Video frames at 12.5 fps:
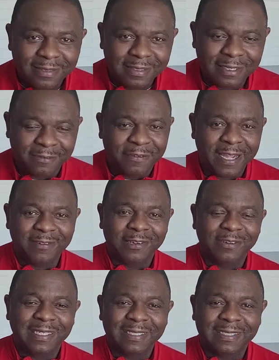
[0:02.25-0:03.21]
your favorite
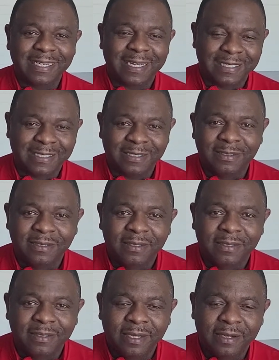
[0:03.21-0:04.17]
real estate agent
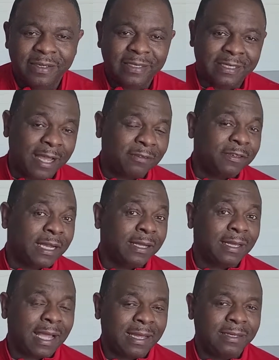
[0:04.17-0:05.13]
here in South
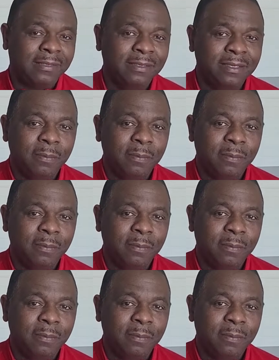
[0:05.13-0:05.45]
Carolina,